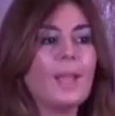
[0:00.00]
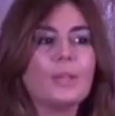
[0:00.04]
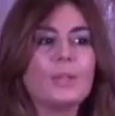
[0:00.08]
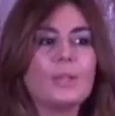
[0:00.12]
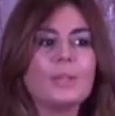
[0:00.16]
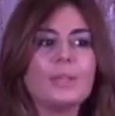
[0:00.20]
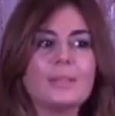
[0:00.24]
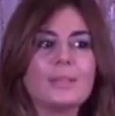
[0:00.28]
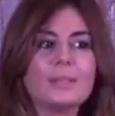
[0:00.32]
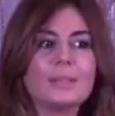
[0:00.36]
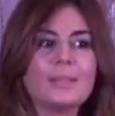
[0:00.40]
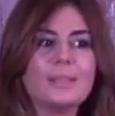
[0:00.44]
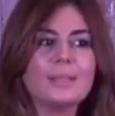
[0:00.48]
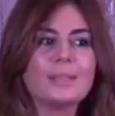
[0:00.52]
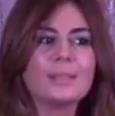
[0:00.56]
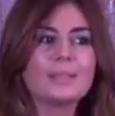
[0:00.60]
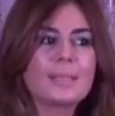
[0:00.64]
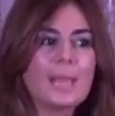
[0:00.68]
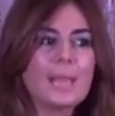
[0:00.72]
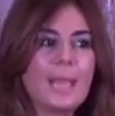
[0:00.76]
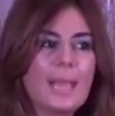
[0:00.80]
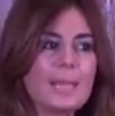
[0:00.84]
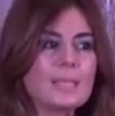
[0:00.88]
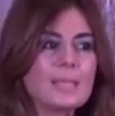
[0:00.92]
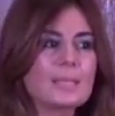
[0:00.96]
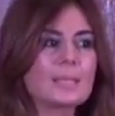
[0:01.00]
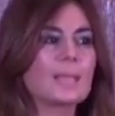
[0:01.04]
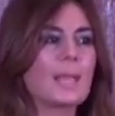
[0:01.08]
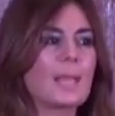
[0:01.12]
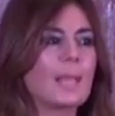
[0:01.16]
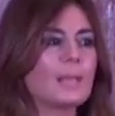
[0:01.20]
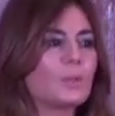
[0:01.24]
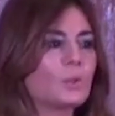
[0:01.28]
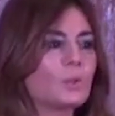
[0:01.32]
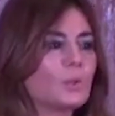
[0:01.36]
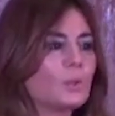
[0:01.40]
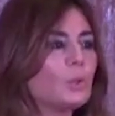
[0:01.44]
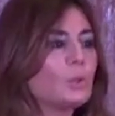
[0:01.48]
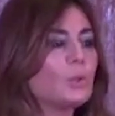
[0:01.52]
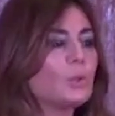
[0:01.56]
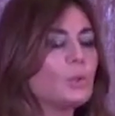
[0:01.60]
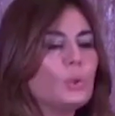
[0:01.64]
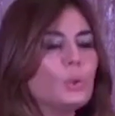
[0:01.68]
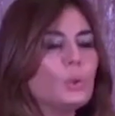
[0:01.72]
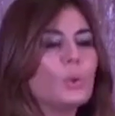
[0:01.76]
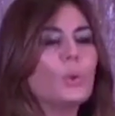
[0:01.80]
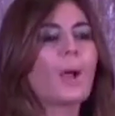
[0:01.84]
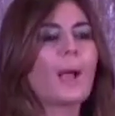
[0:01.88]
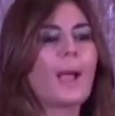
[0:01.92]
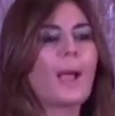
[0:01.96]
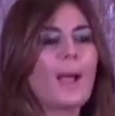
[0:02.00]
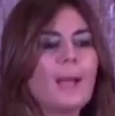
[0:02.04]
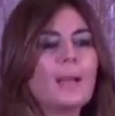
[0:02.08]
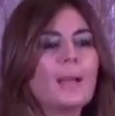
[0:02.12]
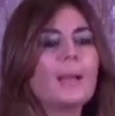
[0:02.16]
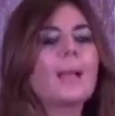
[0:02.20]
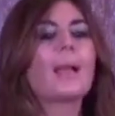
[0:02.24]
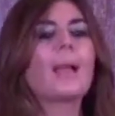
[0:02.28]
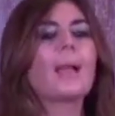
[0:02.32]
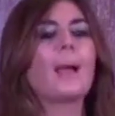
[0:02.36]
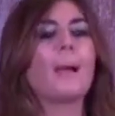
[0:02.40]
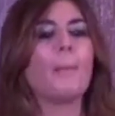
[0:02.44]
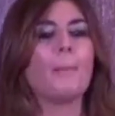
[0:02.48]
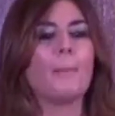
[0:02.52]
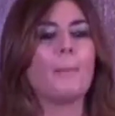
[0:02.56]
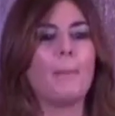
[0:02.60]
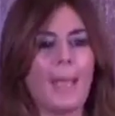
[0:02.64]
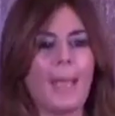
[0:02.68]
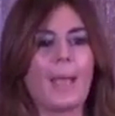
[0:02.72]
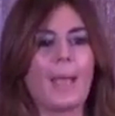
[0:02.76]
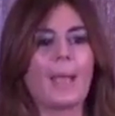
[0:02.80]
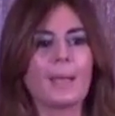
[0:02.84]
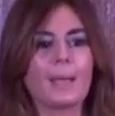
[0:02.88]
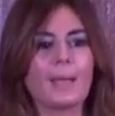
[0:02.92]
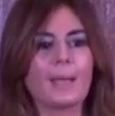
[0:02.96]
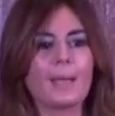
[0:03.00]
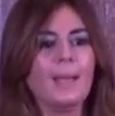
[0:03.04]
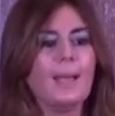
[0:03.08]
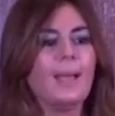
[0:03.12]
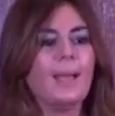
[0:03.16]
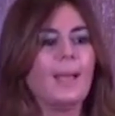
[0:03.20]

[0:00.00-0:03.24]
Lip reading: the taste, and you can't come back